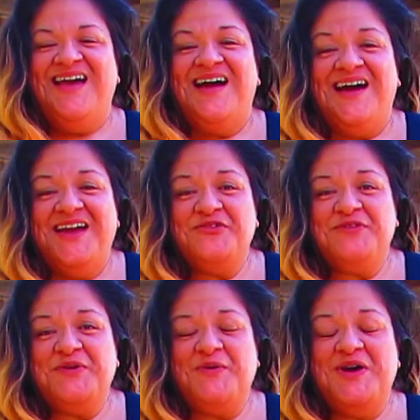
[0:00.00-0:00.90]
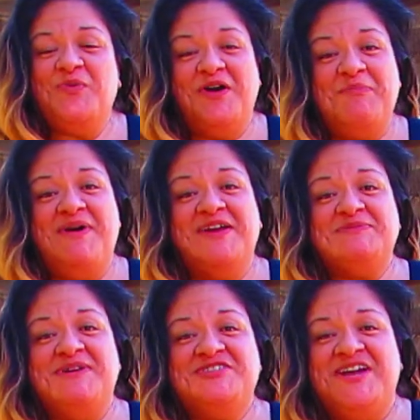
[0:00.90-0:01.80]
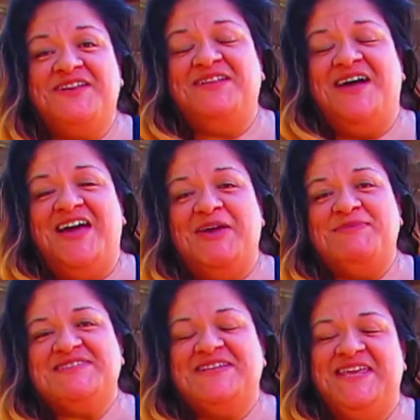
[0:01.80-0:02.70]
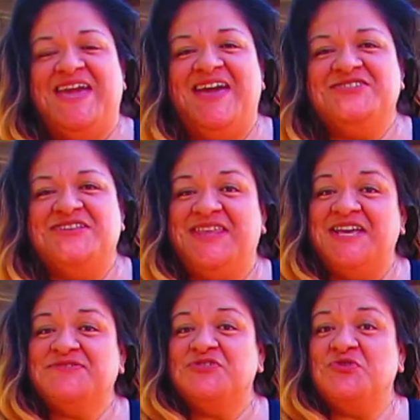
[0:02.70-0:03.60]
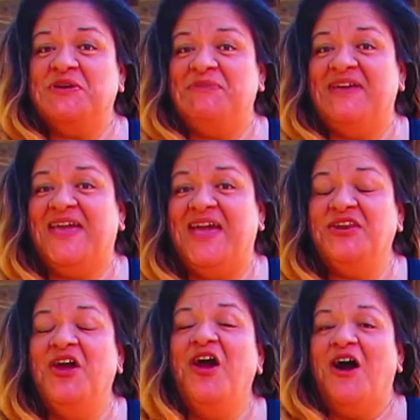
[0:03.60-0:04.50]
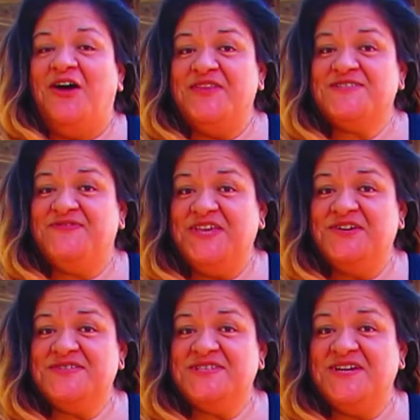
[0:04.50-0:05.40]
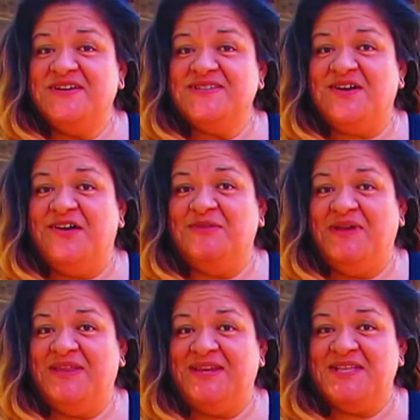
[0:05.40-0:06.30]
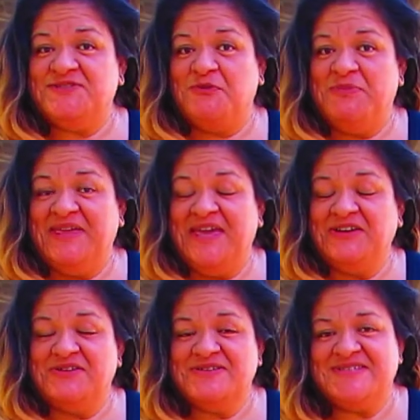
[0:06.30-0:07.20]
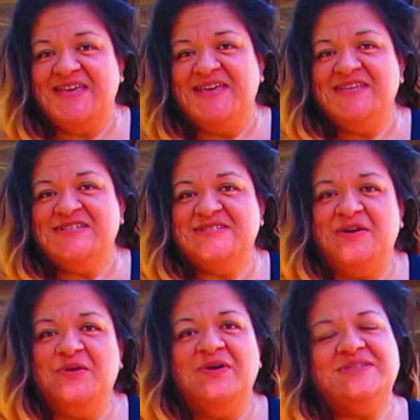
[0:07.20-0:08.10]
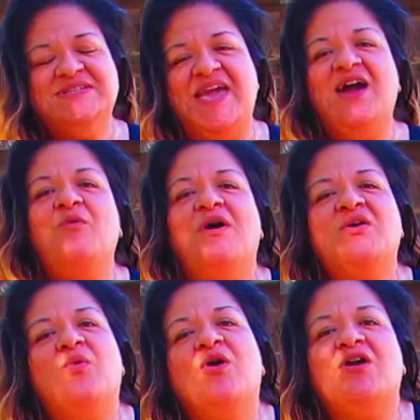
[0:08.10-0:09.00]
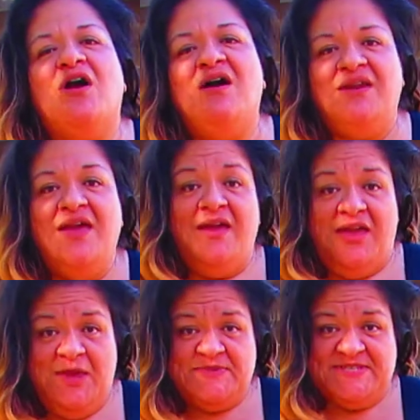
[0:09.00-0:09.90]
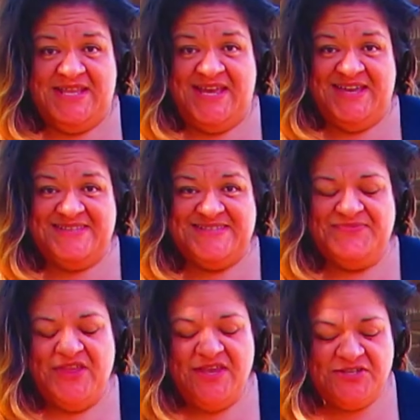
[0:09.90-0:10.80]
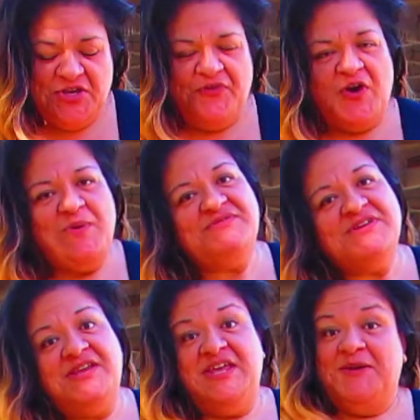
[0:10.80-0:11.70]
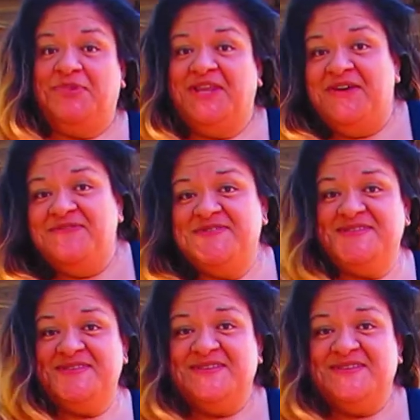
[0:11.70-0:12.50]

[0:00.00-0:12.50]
Hi everyone, welcome back to my channel. I am Ascending Angela. Thanks for joining me again on this video series called Belly Dance for Beginners. So today I want to work on hip slides. So far we've done hip lifts,